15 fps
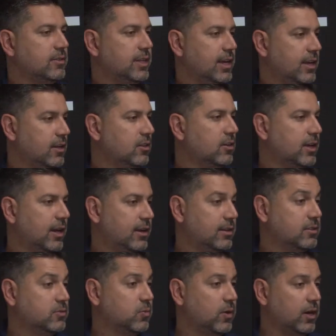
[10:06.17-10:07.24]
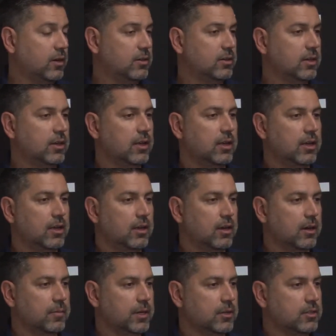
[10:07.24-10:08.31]
taking a look at it as well.
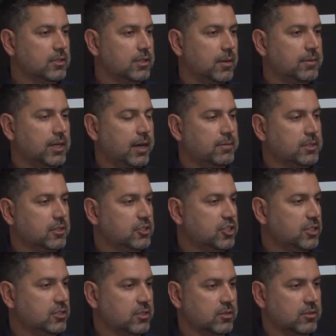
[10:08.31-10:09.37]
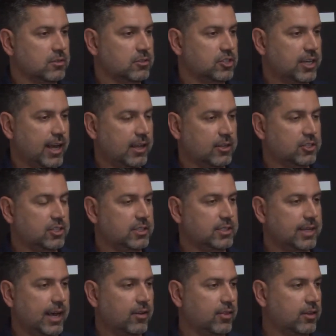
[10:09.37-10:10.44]
There's sometimes logistical
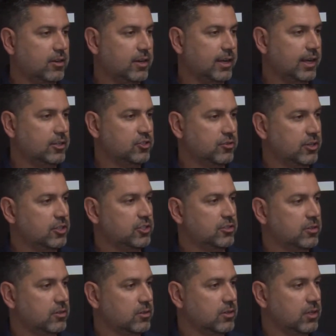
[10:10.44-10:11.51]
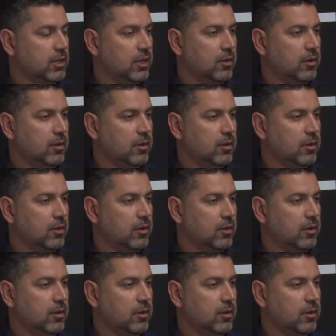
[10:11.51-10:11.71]
challenges out there to get traditional